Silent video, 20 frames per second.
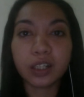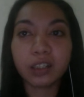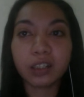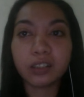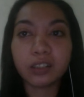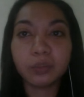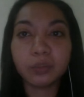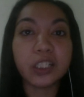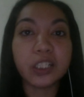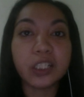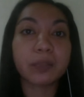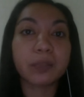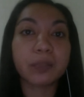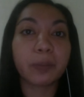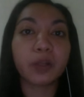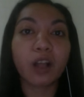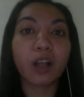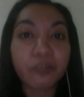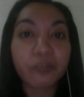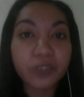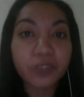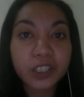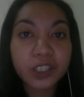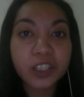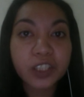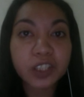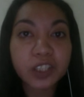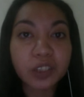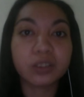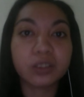municipal
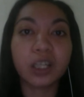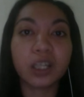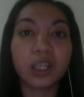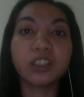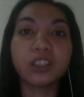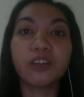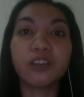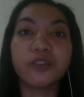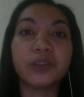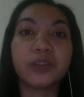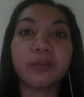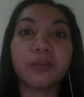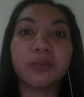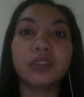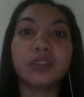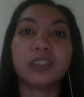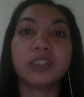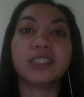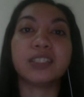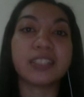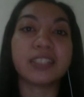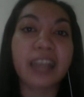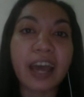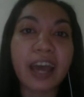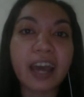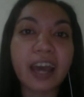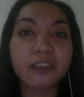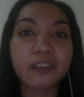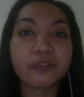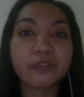officers to non-government
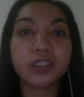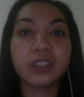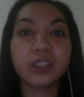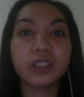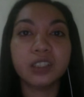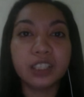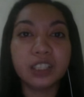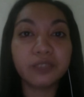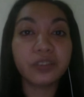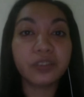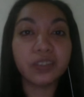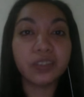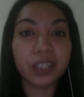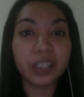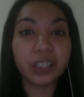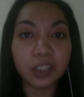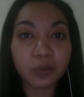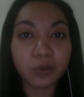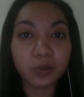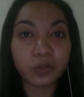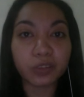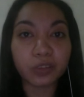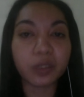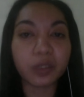staff, even the youth.